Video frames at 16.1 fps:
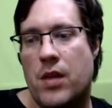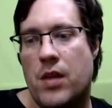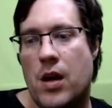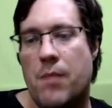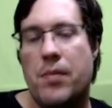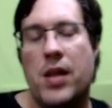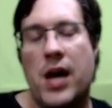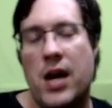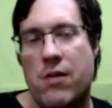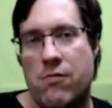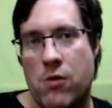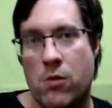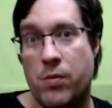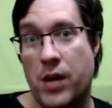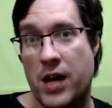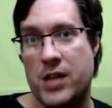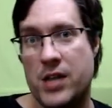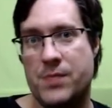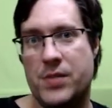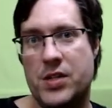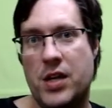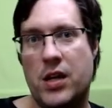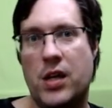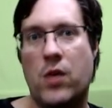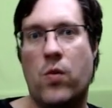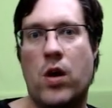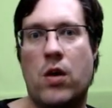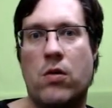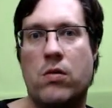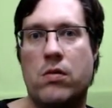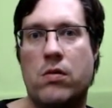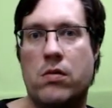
player role plays particularly well,